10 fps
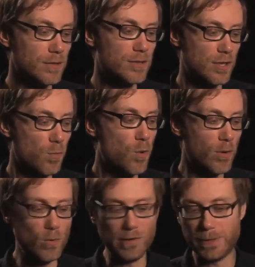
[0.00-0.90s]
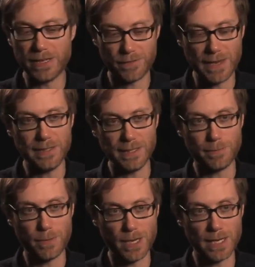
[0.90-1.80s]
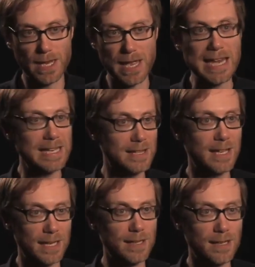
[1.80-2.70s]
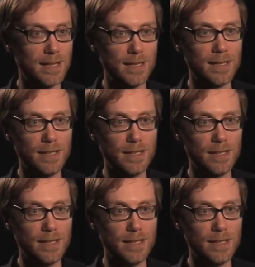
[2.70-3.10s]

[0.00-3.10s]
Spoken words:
someone will be offended by anything. Mm.